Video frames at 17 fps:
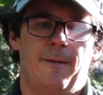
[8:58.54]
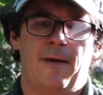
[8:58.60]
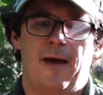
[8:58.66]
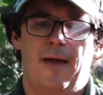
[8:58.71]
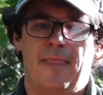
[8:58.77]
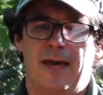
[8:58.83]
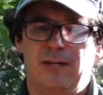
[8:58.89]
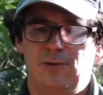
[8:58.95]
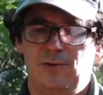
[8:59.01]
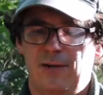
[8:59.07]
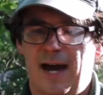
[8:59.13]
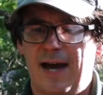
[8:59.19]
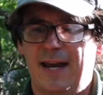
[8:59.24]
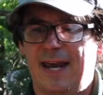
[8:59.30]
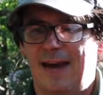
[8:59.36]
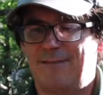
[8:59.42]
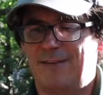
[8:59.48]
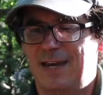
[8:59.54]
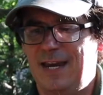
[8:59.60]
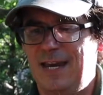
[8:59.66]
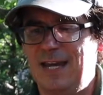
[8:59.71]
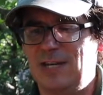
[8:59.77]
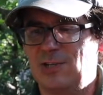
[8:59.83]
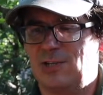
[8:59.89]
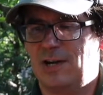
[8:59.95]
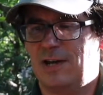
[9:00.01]
And they do not have a
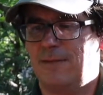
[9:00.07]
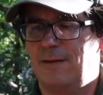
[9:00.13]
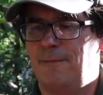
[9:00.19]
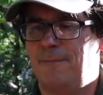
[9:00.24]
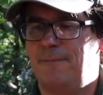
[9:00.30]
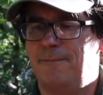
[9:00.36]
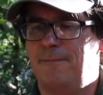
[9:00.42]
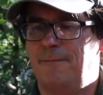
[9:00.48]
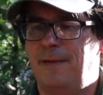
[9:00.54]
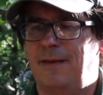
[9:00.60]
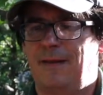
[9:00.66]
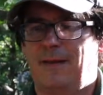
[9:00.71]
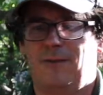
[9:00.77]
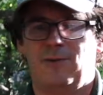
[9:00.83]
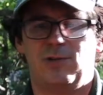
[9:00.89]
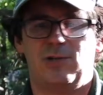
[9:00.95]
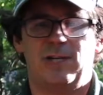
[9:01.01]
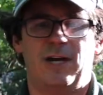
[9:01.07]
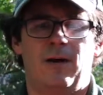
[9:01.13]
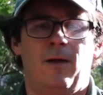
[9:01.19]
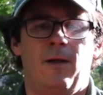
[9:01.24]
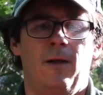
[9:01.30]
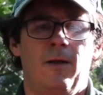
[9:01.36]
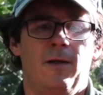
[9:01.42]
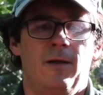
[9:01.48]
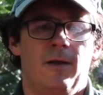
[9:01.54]
hinge on the belly of their shell.
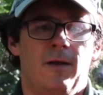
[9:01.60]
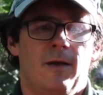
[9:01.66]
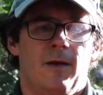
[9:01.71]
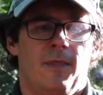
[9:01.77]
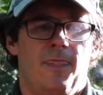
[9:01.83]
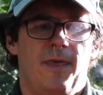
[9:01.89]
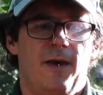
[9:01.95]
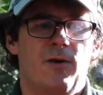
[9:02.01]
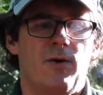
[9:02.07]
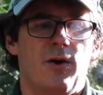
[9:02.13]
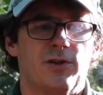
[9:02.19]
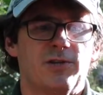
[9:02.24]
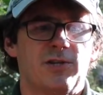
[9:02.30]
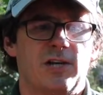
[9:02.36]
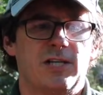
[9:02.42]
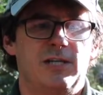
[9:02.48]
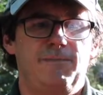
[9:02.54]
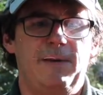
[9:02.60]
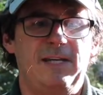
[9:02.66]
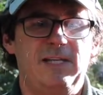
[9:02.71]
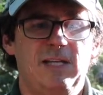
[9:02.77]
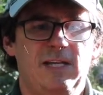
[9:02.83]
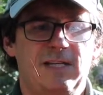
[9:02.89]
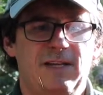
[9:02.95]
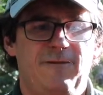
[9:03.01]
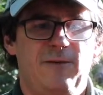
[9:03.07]
They're also a
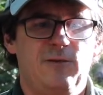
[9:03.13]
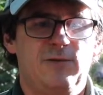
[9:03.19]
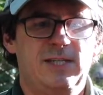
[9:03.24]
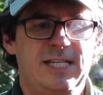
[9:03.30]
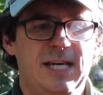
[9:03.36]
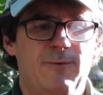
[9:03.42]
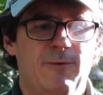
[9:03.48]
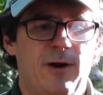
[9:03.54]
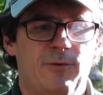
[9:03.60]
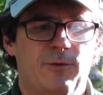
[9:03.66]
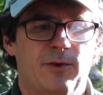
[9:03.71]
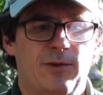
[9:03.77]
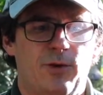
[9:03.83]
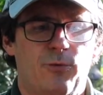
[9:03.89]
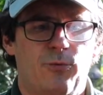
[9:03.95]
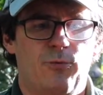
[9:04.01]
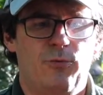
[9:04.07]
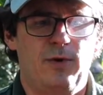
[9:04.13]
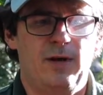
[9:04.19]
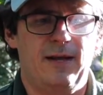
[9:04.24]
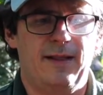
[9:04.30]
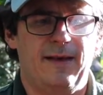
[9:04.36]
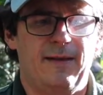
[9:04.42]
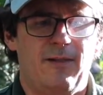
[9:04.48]
species, if you see one with a really